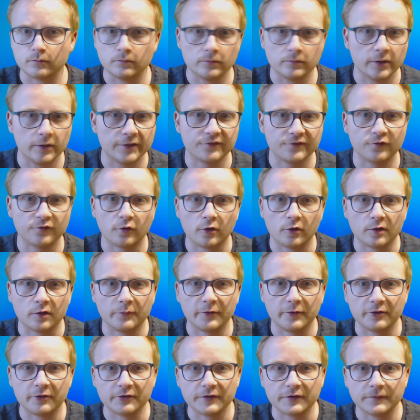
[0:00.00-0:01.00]
Let's talk
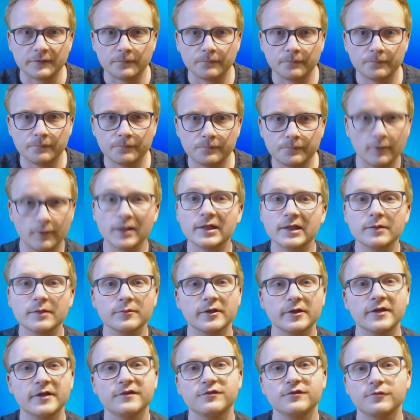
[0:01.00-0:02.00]
about it. Welcome
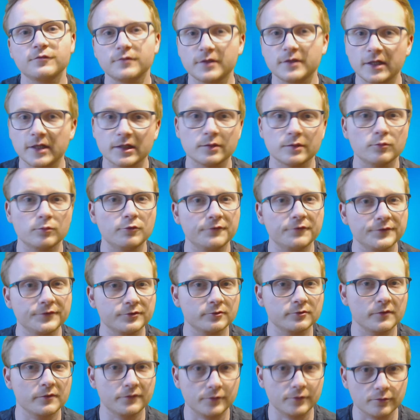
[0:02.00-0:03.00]
guys to another movie
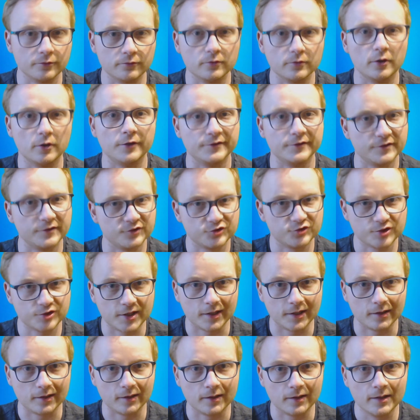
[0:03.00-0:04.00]
review on this
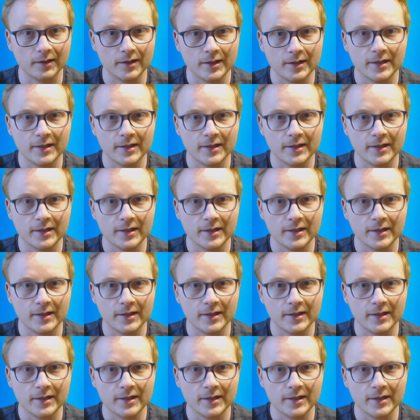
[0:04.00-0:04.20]
channel.